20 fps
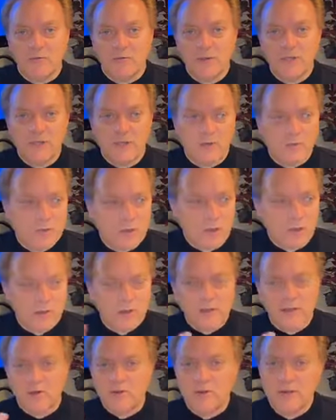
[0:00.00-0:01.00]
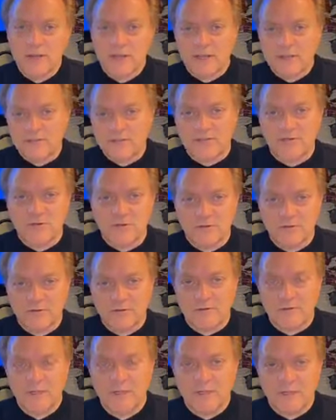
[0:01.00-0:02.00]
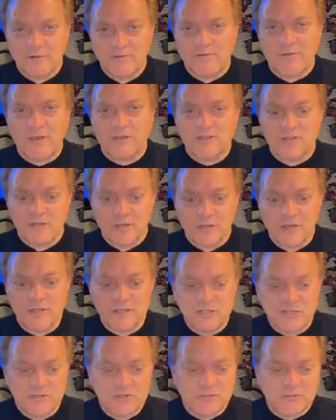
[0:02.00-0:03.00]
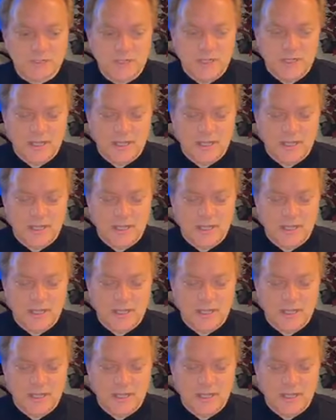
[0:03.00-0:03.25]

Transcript: We all agree on certain confessional issues,